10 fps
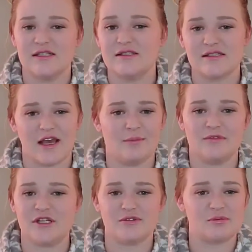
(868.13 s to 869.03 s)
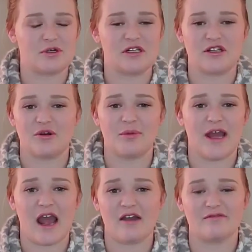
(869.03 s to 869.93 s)
since MJ was born, a little
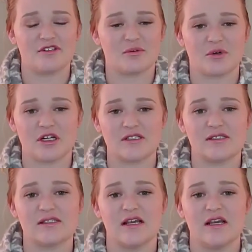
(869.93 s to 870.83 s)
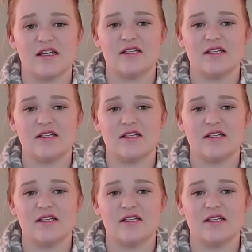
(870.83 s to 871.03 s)
bit afterwards.